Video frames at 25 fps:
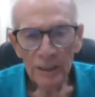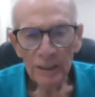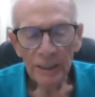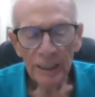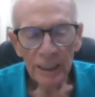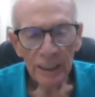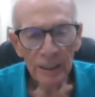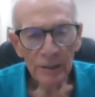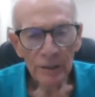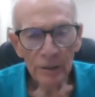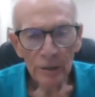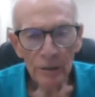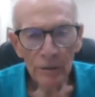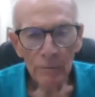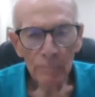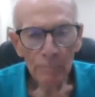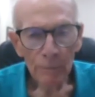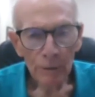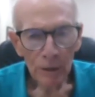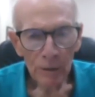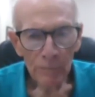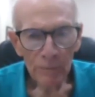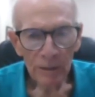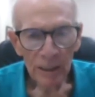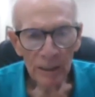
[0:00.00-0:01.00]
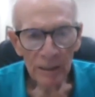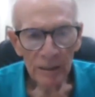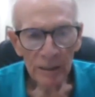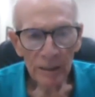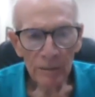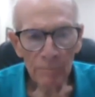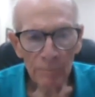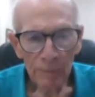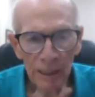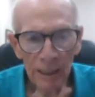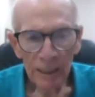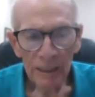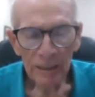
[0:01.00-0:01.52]
can do permanently
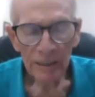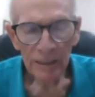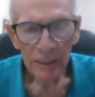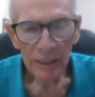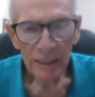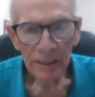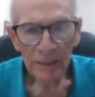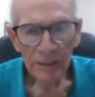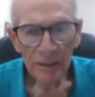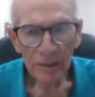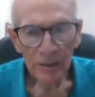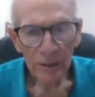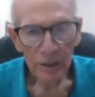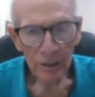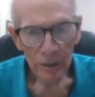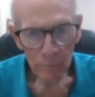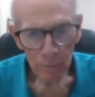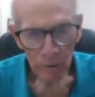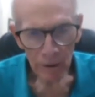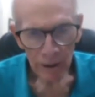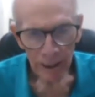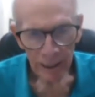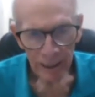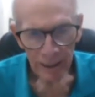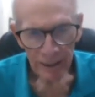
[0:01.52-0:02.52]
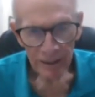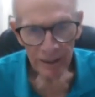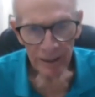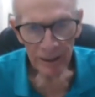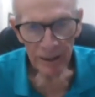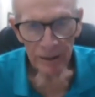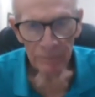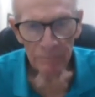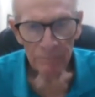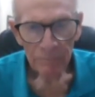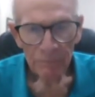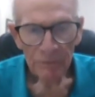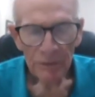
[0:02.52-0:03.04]
bad things to your
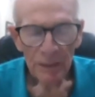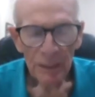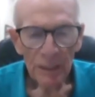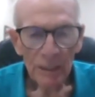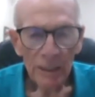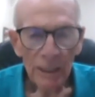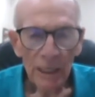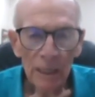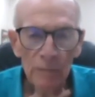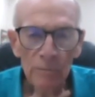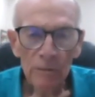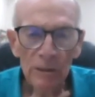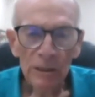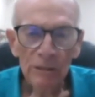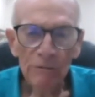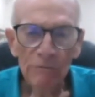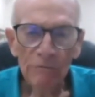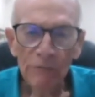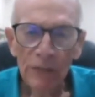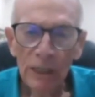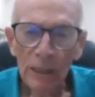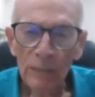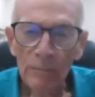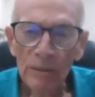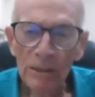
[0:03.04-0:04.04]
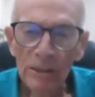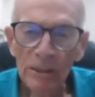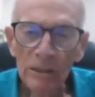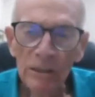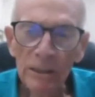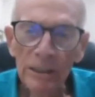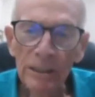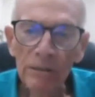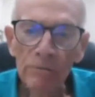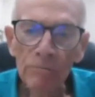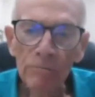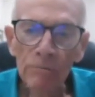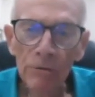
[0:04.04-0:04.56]
brains and was
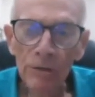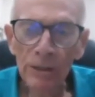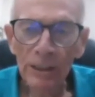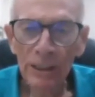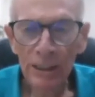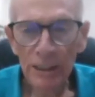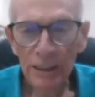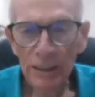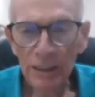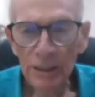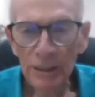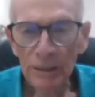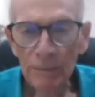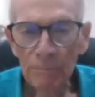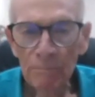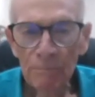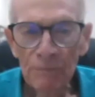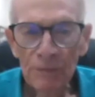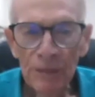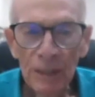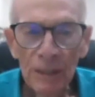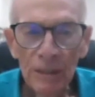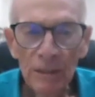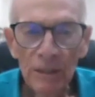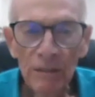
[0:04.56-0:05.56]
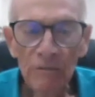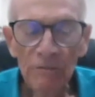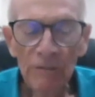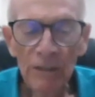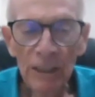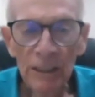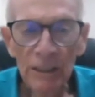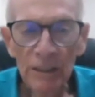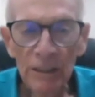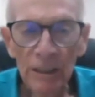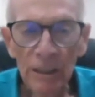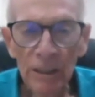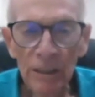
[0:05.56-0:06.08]
famously ruinous to
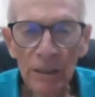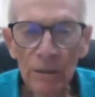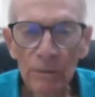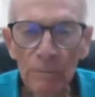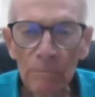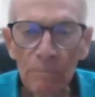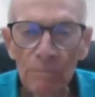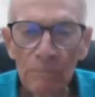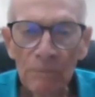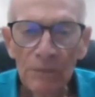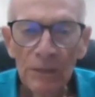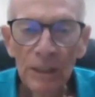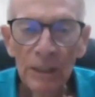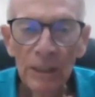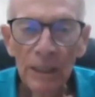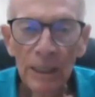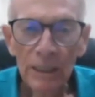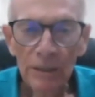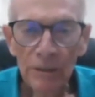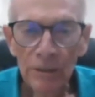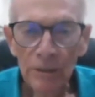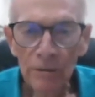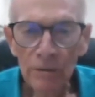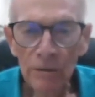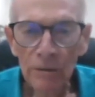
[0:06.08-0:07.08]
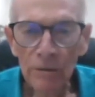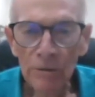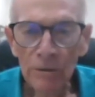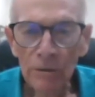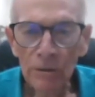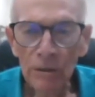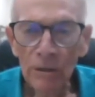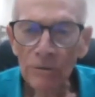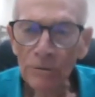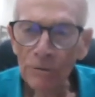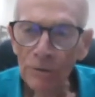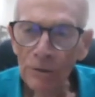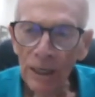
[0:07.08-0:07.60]
Van Gogh and
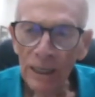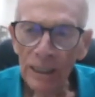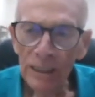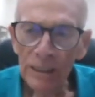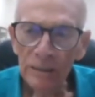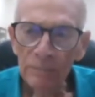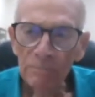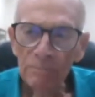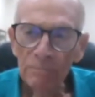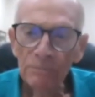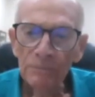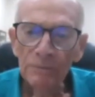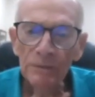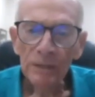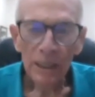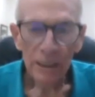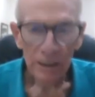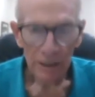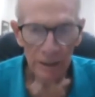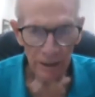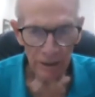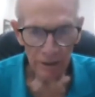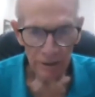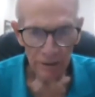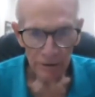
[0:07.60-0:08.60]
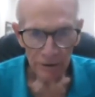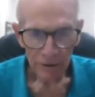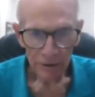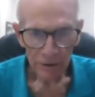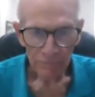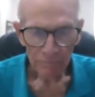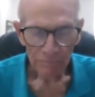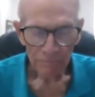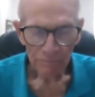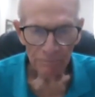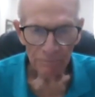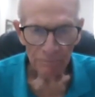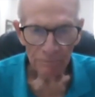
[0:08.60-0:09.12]
Toulouse-Lautrec and others.
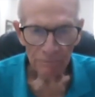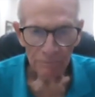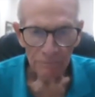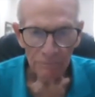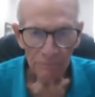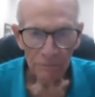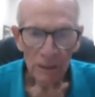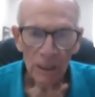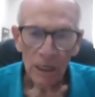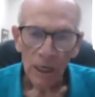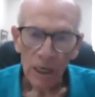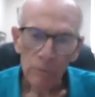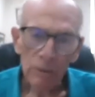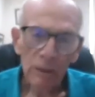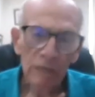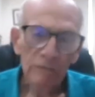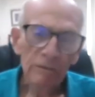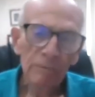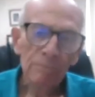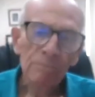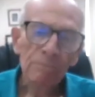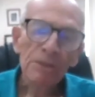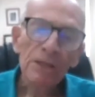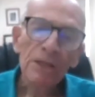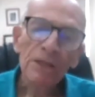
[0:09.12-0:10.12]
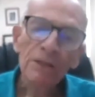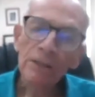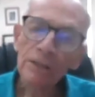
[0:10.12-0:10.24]
However, there